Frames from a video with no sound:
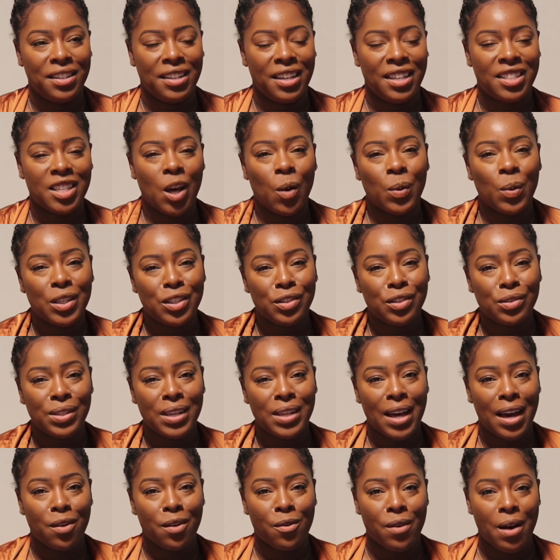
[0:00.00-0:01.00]
it's always too
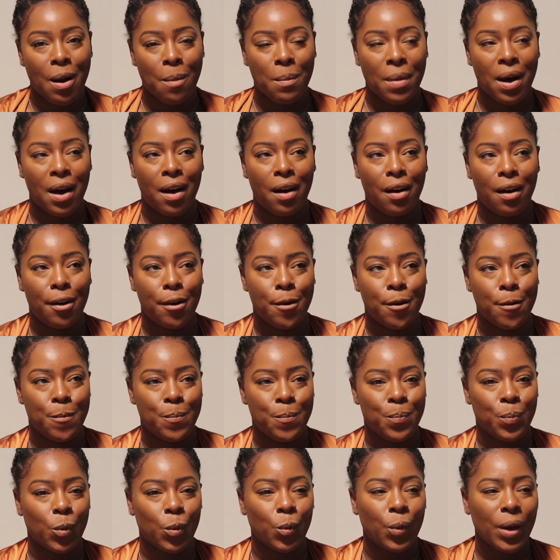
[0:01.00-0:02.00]
tight around my
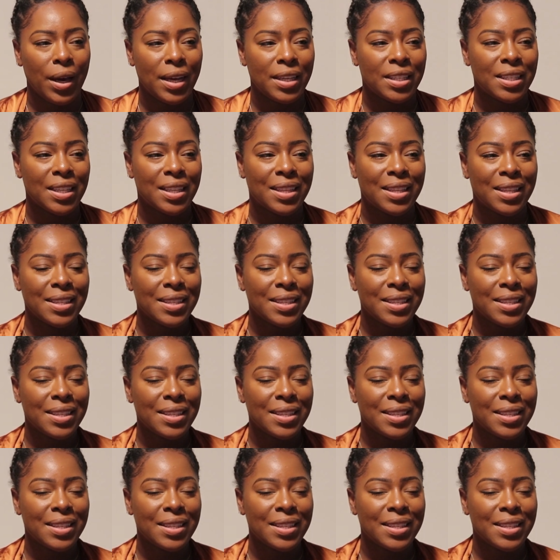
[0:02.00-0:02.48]
waist.